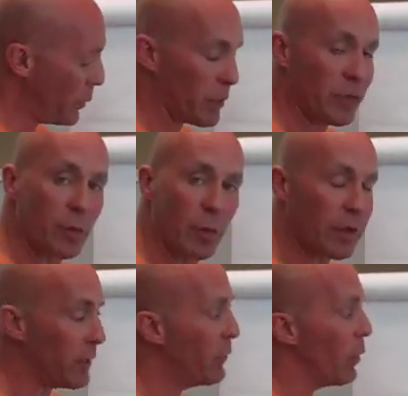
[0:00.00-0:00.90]
to produce more
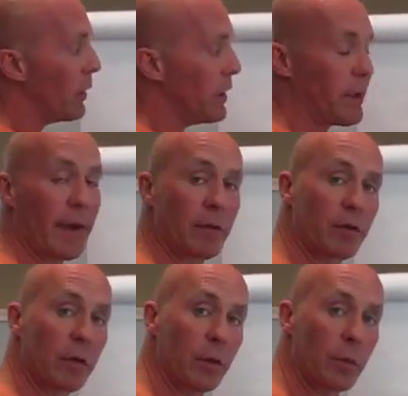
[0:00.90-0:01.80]
T4, and you have
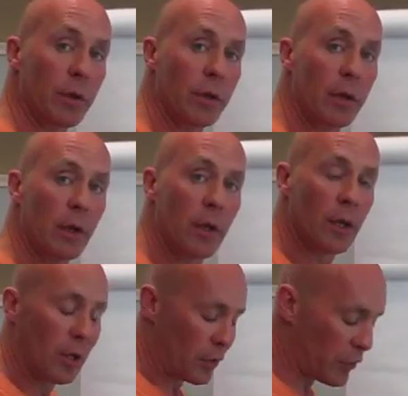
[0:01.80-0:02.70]
this loop.
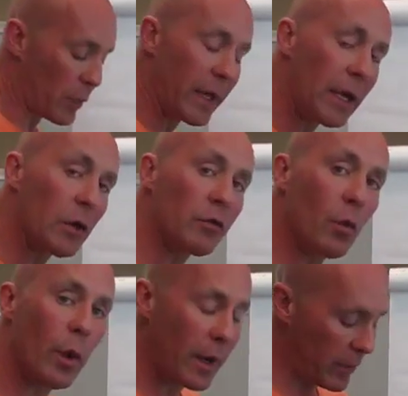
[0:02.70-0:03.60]
So here's
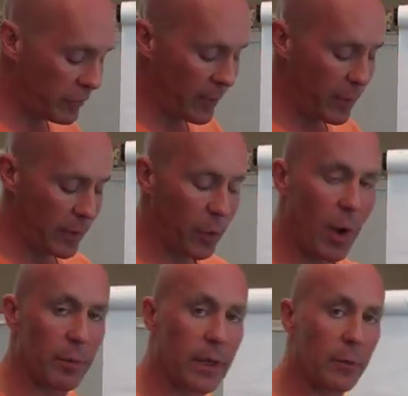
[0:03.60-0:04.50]
where some of the
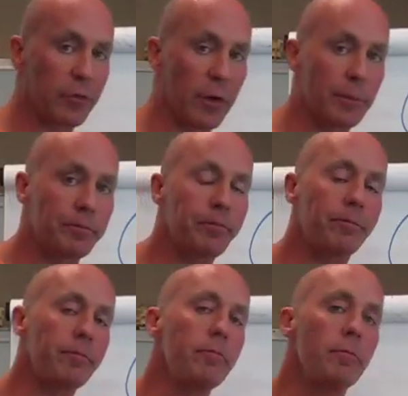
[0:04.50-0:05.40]
problem comes from.
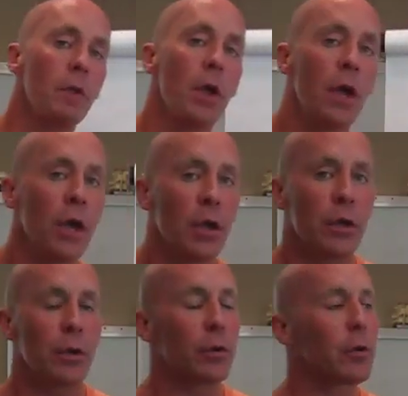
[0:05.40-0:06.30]

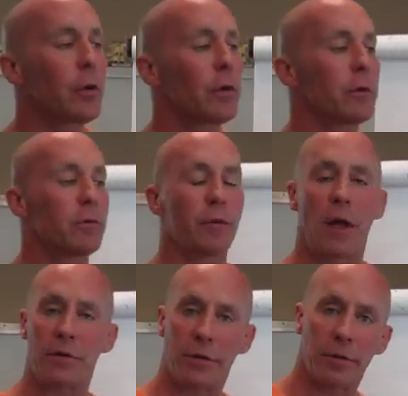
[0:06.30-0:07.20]
You're
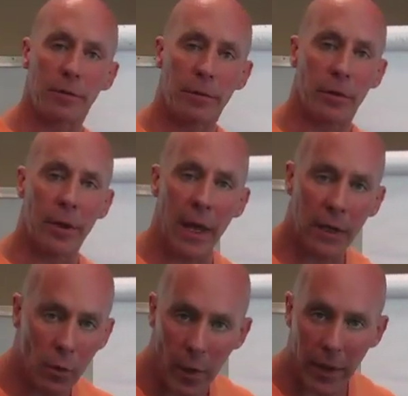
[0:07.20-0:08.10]
flustered, you're
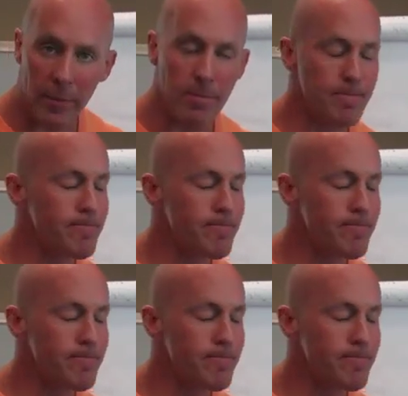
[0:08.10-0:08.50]
gaining weight,